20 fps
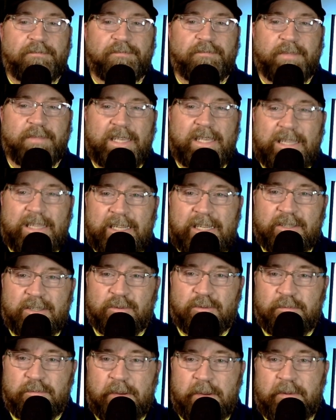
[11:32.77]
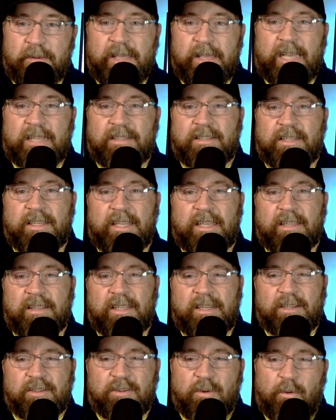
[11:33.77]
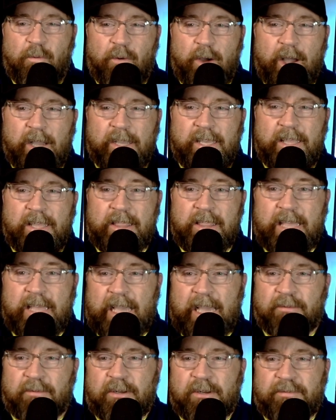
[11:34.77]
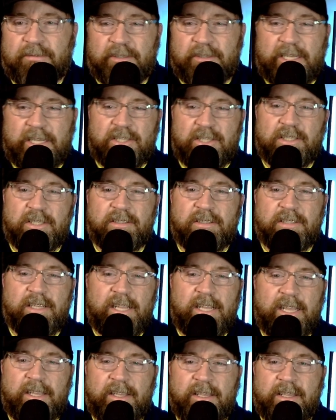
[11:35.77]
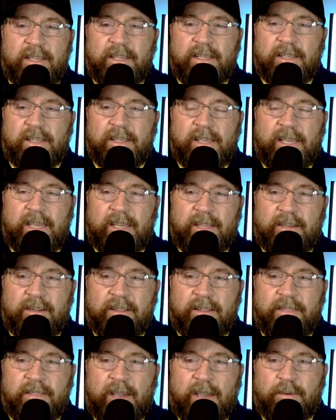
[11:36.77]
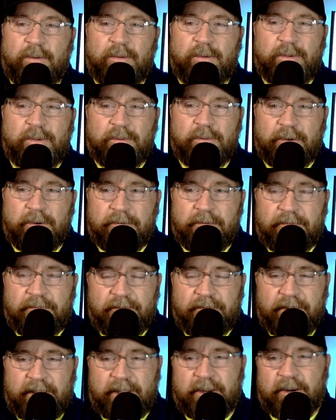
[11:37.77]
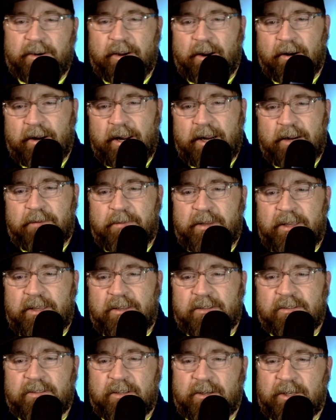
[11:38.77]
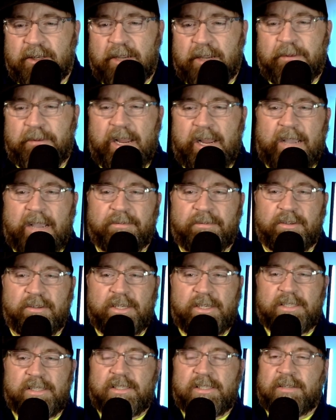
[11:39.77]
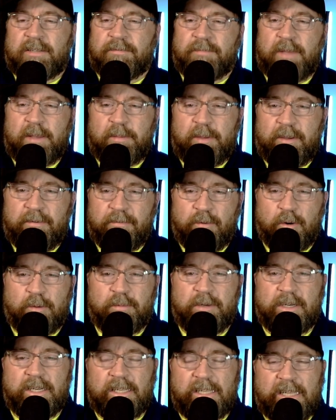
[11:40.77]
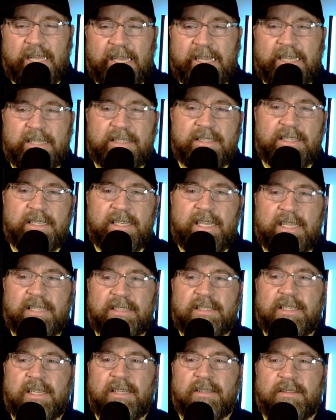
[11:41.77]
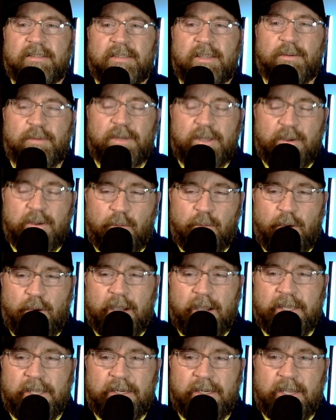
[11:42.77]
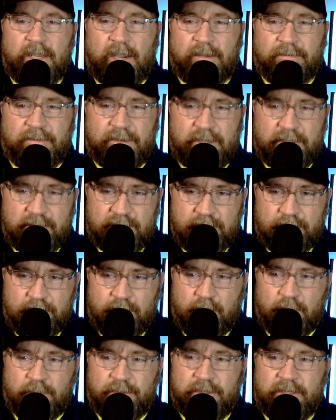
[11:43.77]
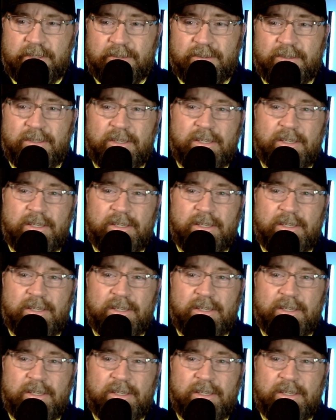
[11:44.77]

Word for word: Like let us remember that today. Let us walk in that revelation today. And that way we won't fear our enemies that are coming after us that have maybe formed an alliance against us, that we can walk in confidence and boldness